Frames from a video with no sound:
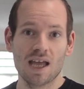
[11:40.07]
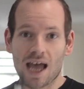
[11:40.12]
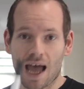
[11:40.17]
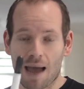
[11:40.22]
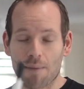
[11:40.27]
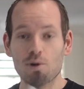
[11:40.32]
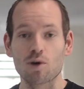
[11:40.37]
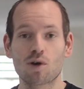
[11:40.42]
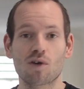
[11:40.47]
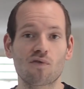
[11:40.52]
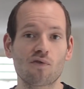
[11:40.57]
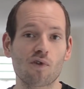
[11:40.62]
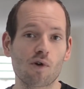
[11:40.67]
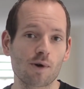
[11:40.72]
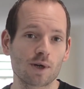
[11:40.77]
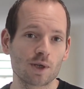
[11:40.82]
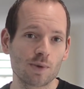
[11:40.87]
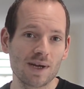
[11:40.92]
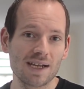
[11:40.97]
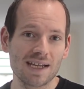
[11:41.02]
I'm looking
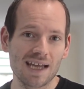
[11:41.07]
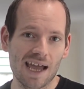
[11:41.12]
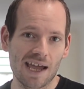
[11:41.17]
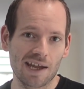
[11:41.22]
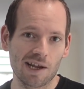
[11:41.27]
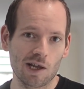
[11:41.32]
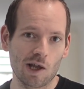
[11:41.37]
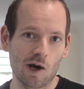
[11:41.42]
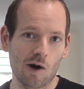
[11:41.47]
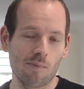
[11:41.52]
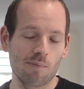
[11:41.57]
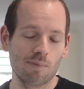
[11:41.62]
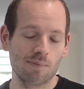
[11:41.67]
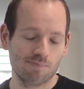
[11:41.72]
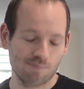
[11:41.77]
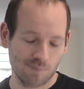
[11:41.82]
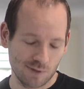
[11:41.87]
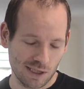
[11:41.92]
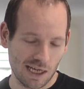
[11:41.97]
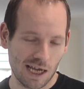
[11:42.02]
forward to it, and I'll hope,
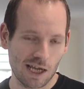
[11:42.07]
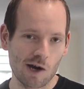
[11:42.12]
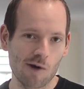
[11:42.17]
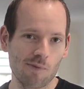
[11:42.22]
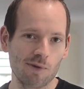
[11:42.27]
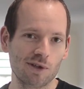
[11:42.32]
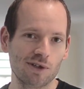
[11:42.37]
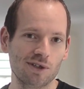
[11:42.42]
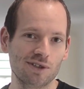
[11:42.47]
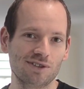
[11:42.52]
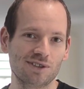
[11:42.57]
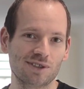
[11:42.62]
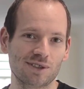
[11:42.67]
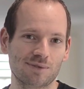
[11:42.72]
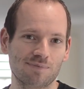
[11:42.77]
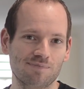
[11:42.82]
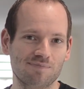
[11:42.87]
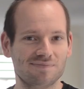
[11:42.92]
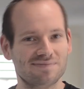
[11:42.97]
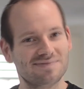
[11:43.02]
I hope you do
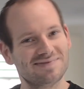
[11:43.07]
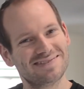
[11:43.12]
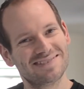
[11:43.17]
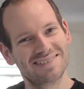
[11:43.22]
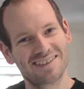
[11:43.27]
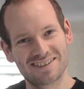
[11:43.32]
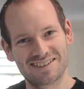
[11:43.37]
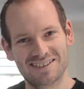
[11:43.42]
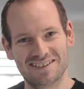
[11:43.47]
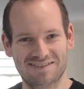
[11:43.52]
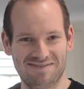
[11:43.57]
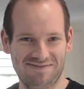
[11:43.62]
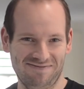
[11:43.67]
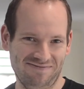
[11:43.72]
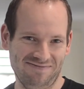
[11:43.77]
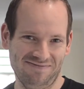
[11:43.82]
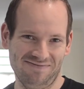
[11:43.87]
too. Talk soon.